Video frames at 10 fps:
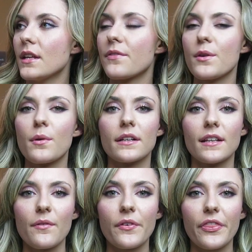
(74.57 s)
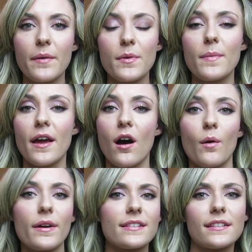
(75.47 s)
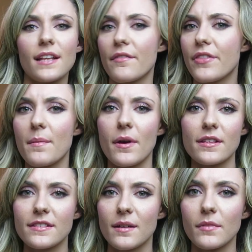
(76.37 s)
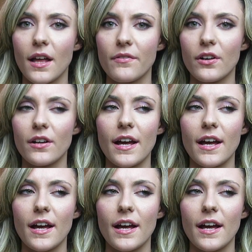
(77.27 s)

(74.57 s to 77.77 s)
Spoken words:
If you were in love with them, you may always love them on some level,